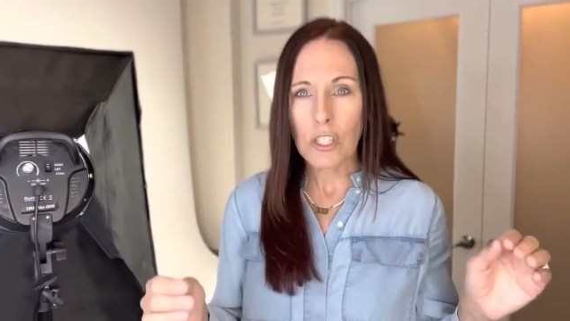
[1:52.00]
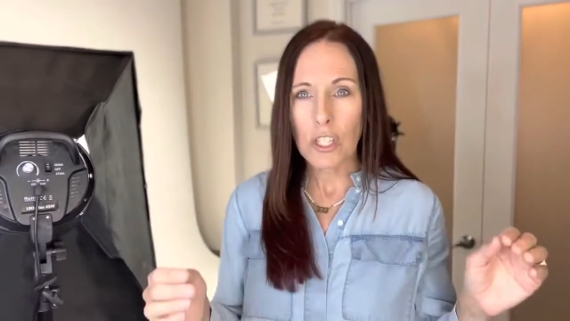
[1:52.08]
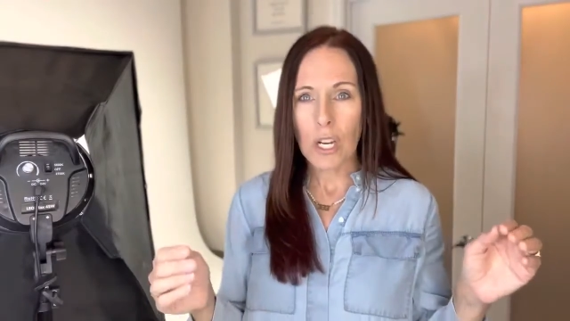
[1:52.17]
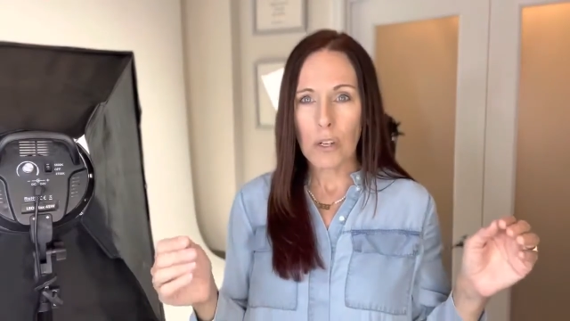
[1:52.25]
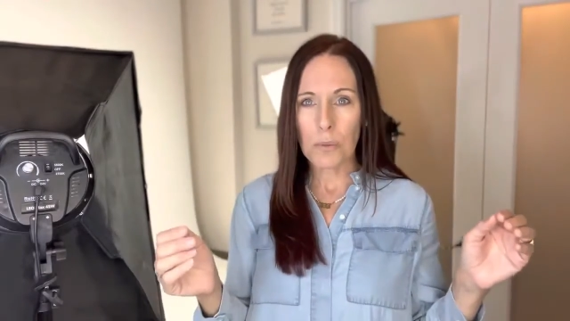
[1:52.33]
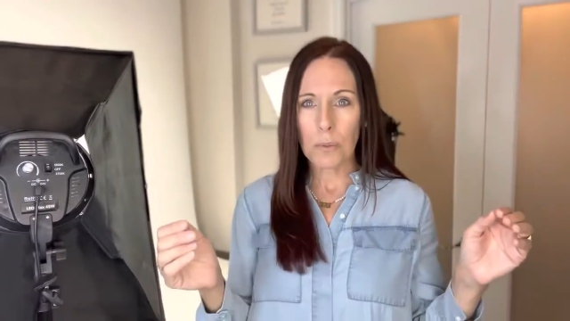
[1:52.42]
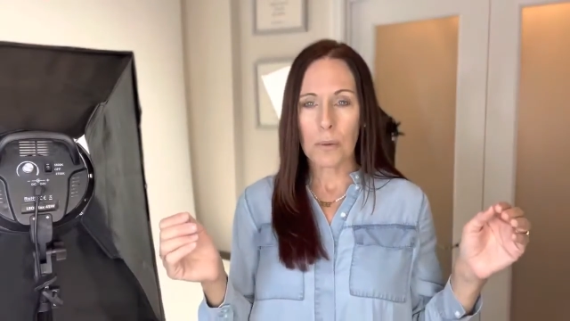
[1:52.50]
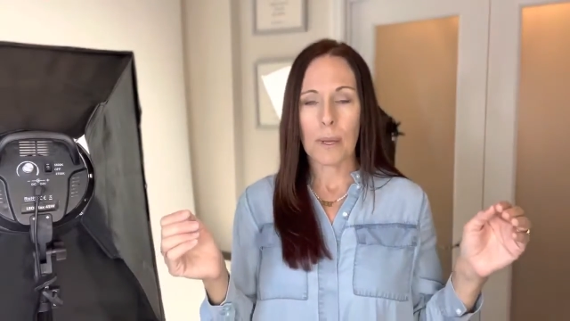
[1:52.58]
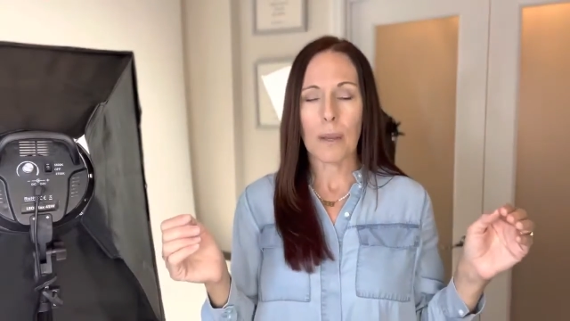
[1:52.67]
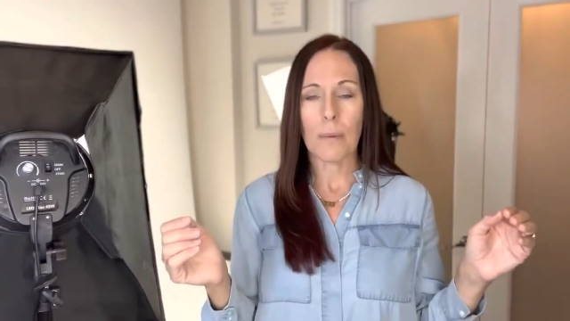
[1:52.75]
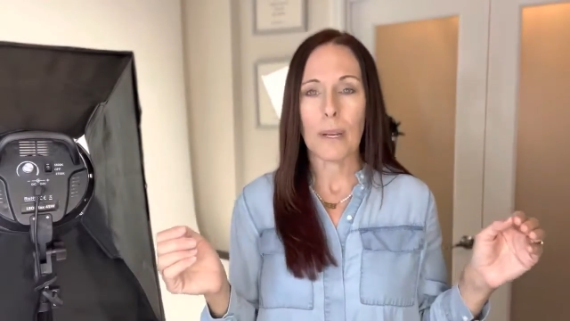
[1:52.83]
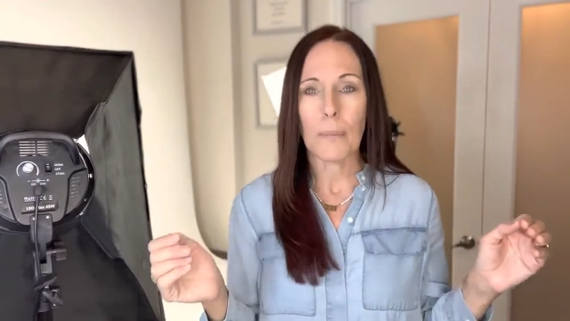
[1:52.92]
shadows went
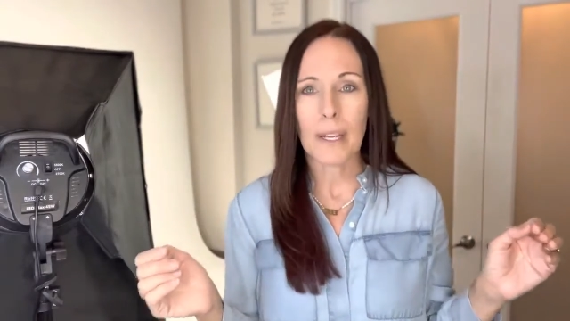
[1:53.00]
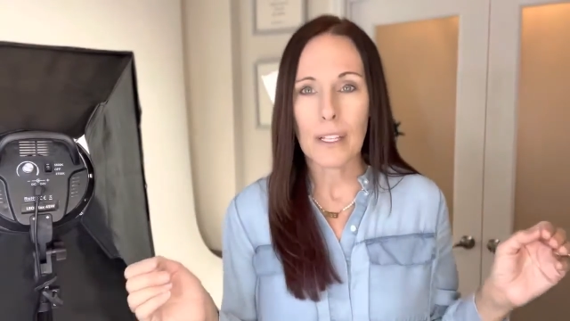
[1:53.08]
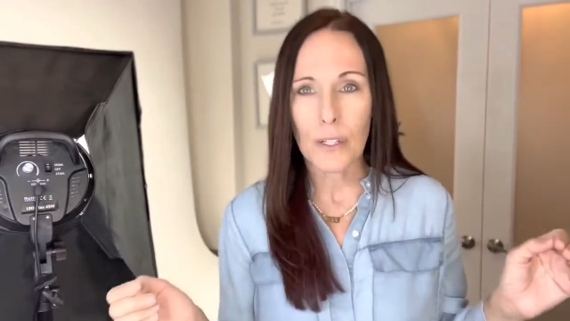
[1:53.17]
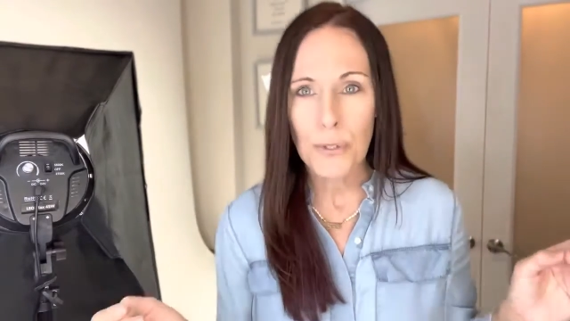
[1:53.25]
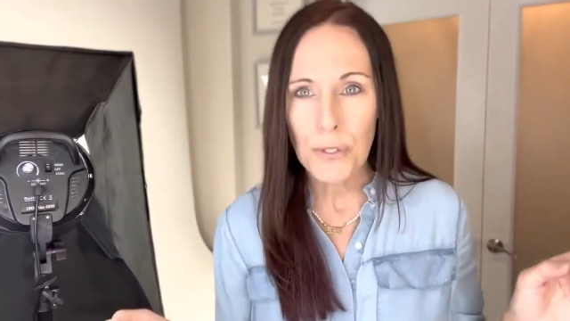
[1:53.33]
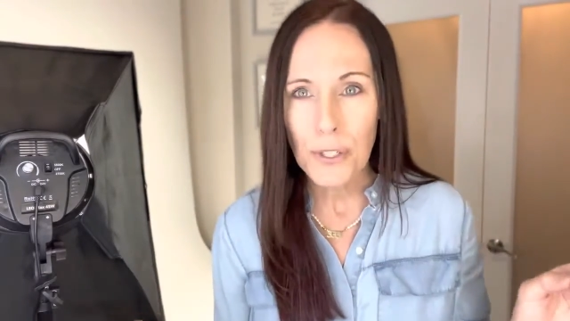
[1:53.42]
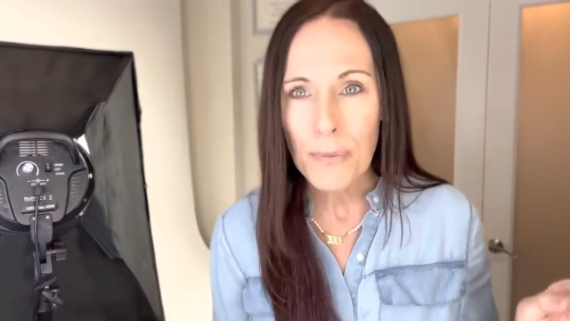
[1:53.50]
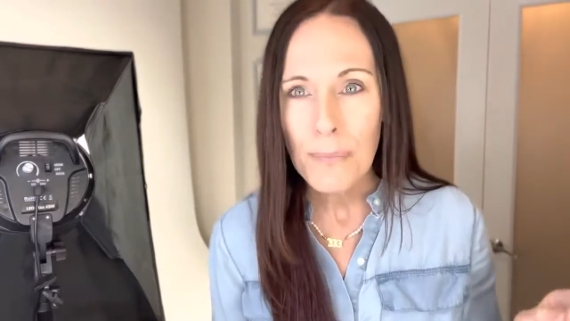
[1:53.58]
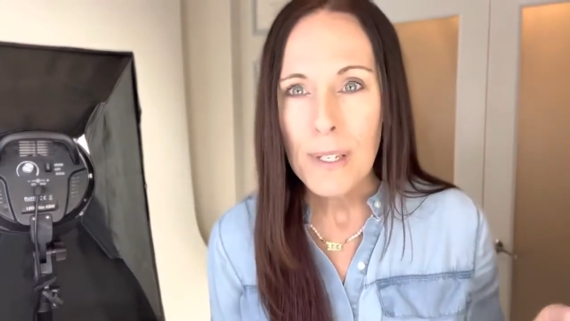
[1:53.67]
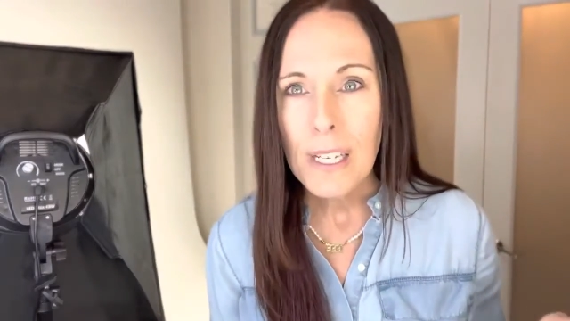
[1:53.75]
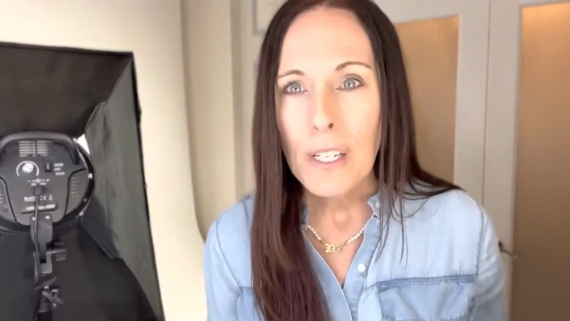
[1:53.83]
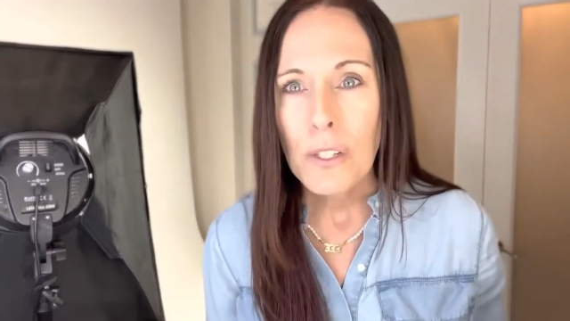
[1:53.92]
away when I went closer.
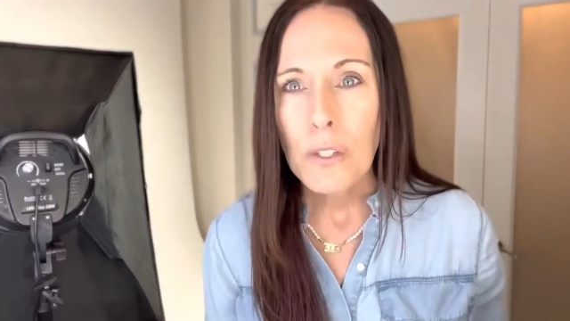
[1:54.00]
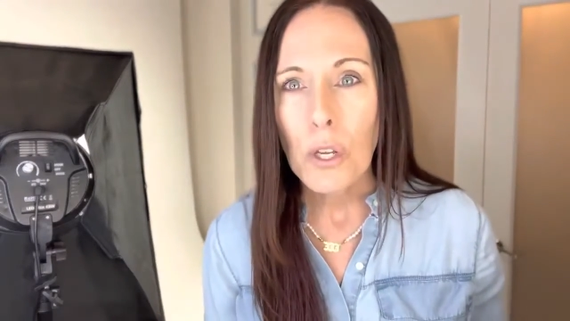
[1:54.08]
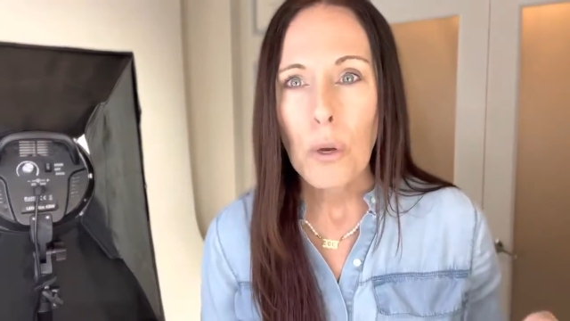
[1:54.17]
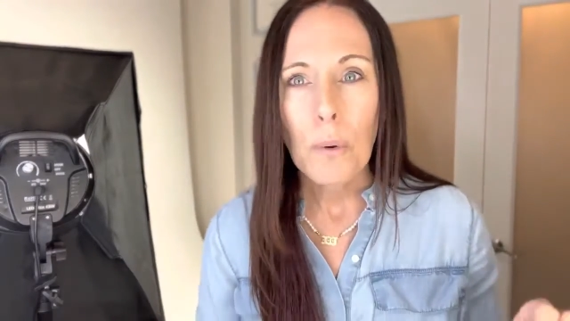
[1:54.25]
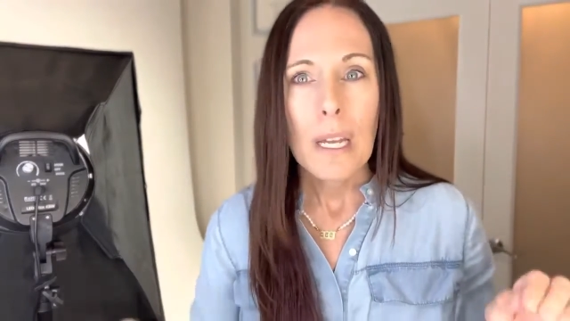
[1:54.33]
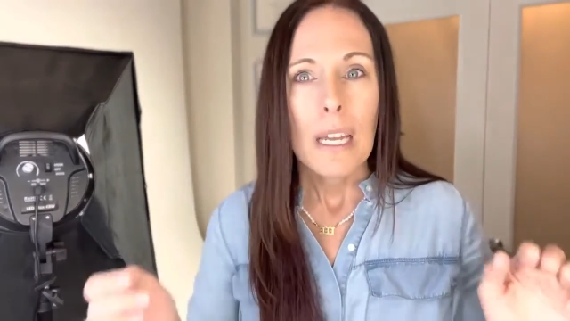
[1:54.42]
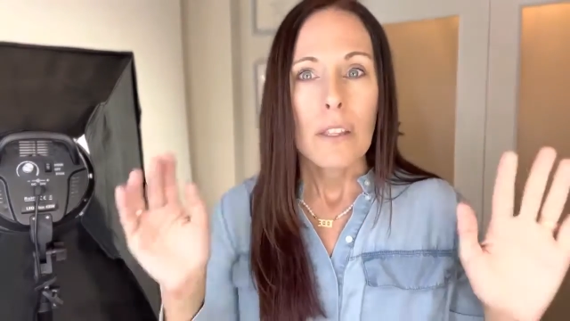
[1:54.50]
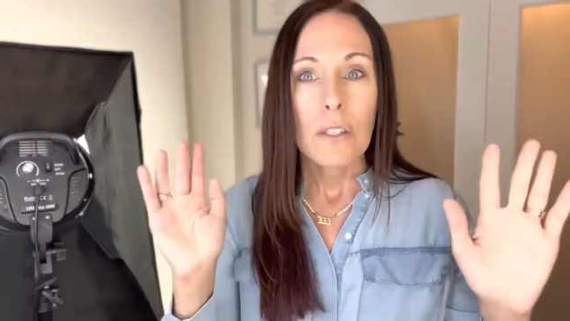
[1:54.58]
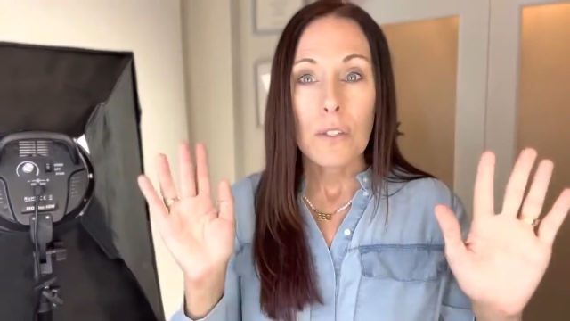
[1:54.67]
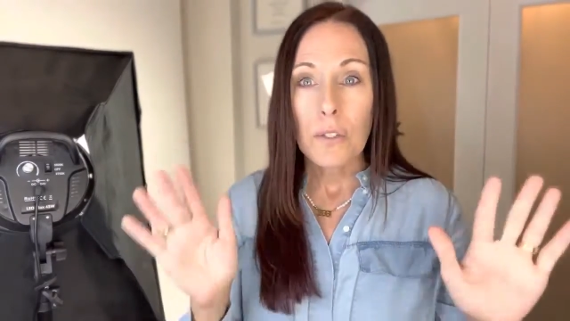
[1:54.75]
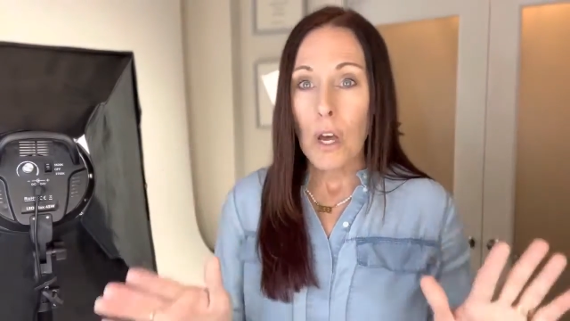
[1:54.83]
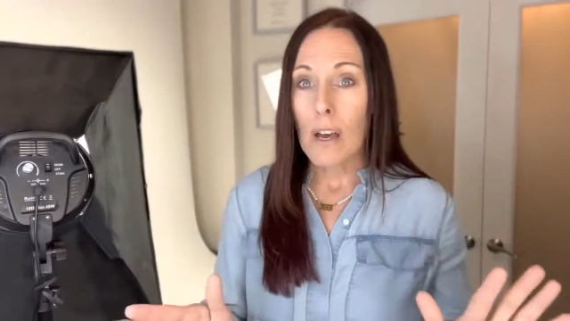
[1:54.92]
So the
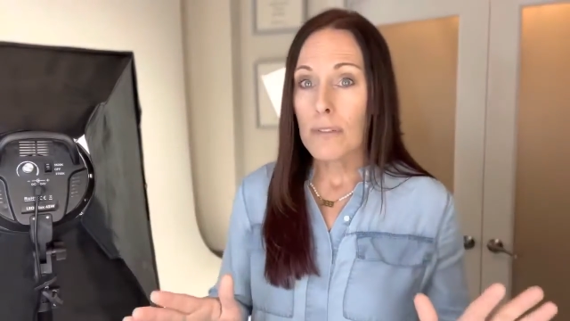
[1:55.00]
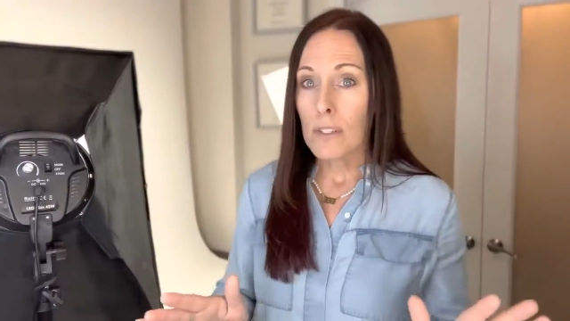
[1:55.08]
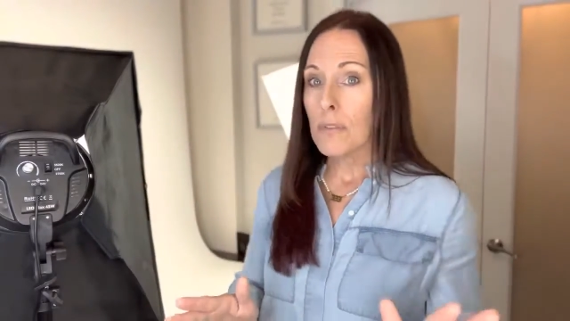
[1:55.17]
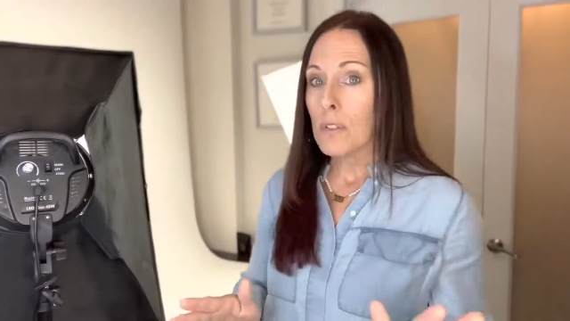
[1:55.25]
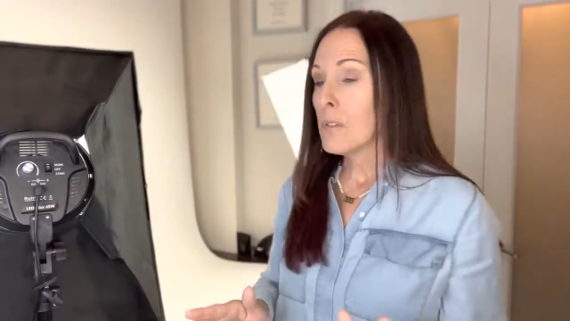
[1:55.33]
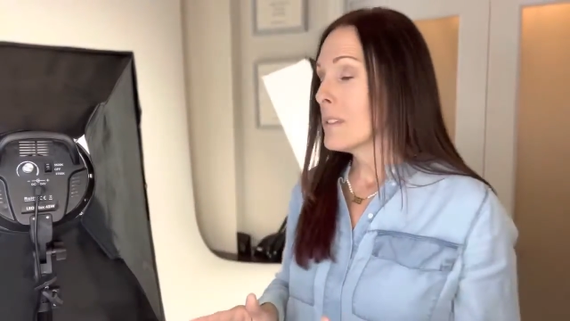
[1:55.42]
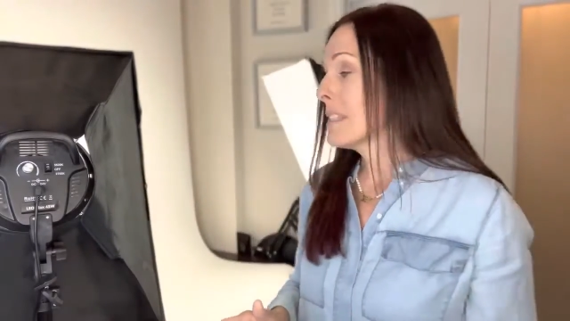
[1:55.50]
soft diffuse